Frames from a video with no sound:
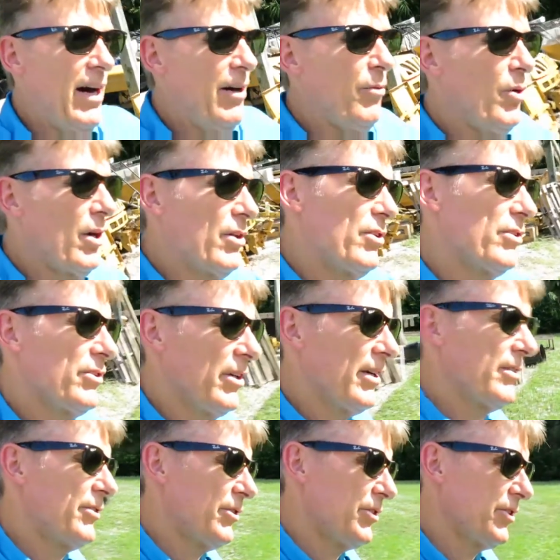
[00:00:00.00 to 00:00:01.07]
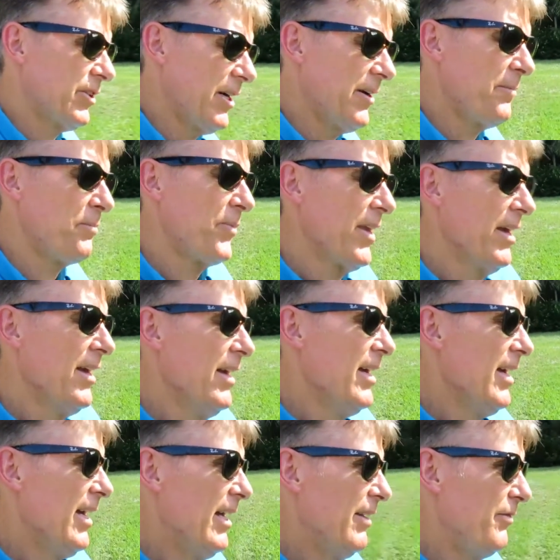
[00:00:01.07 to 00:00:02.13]
hot water just as long as there's sun.
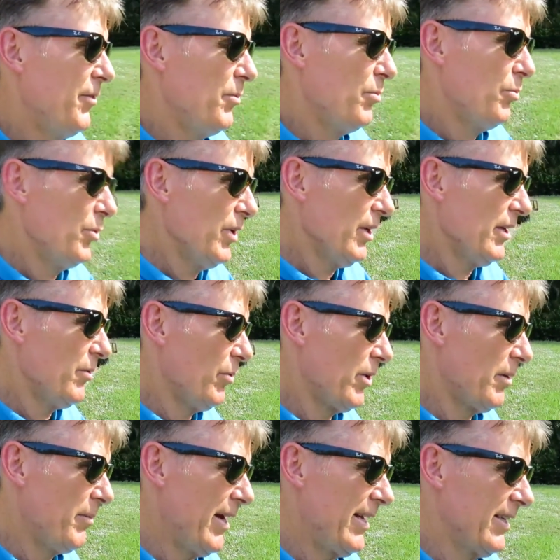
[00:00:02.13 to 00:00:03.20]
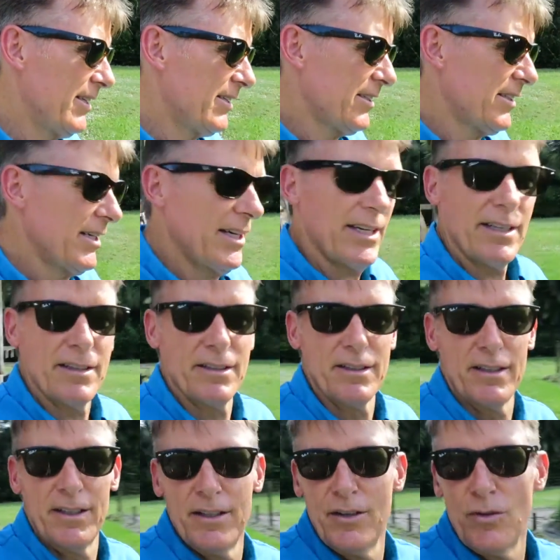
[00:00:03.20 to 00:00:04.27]
And if you really want to make this thing
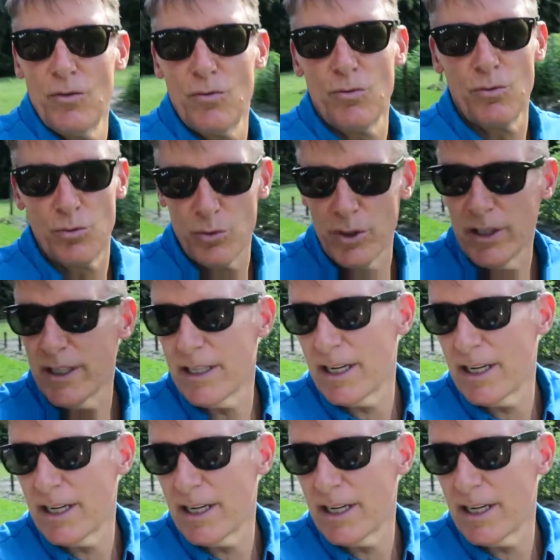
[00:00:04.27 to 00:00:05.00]
really